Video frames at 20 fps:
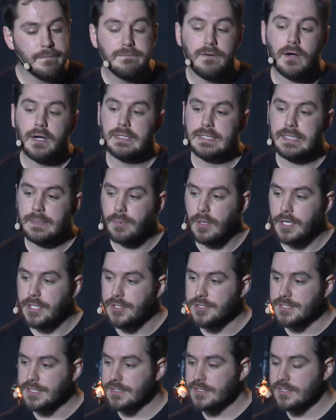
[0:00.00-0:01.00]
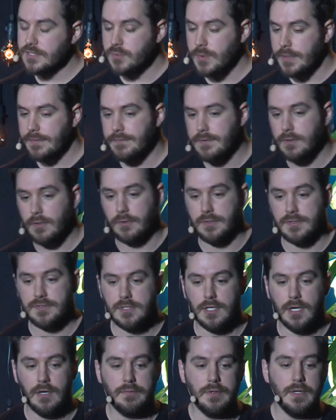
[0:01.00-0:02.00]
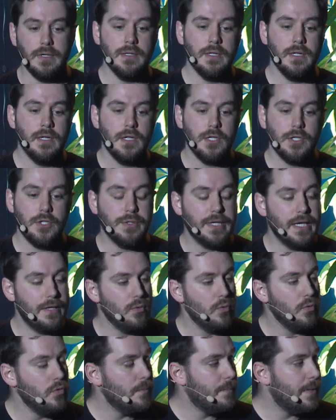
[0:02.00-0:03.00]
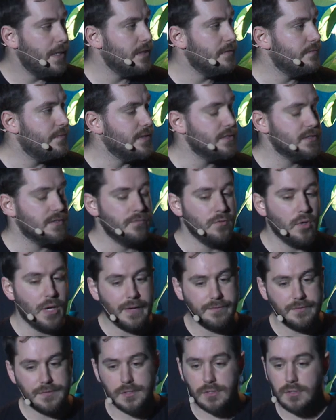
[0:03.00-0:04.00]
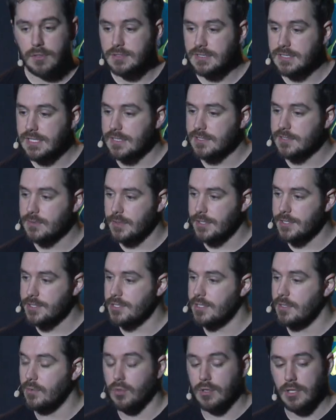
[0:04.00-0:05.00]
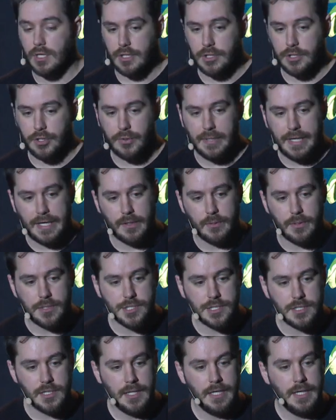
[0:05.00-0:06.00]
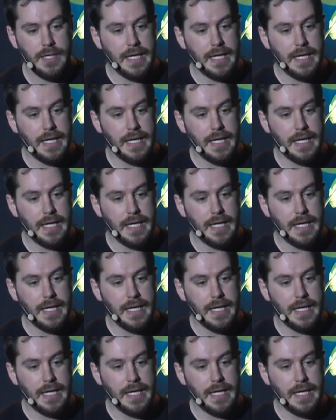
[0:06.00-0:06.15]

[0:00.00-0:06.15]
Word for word: And finally, by using Swift on the server, you get all the benefits of not having to context switch or learn a new language,